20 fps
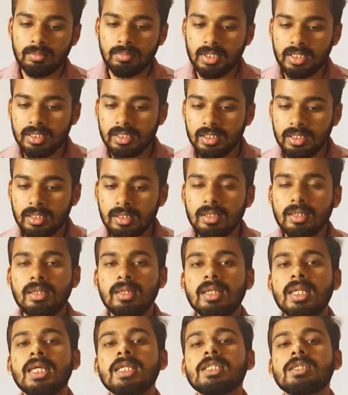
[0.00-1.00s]
but here
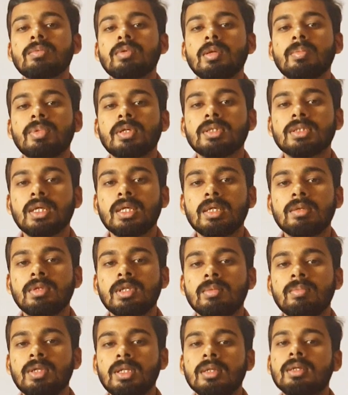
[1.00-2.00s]
less vapors are
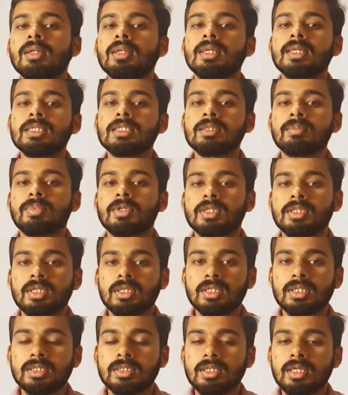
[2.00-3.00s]
available, less
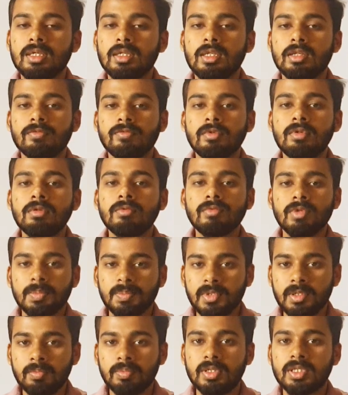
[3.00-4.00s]
pressure is there, therefore
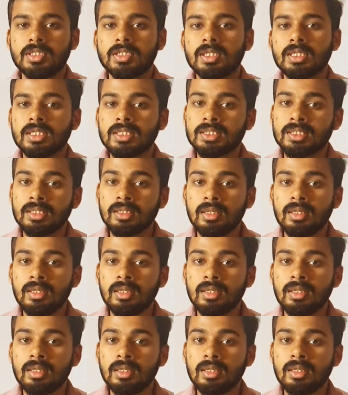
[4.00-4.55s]
vapor pressure is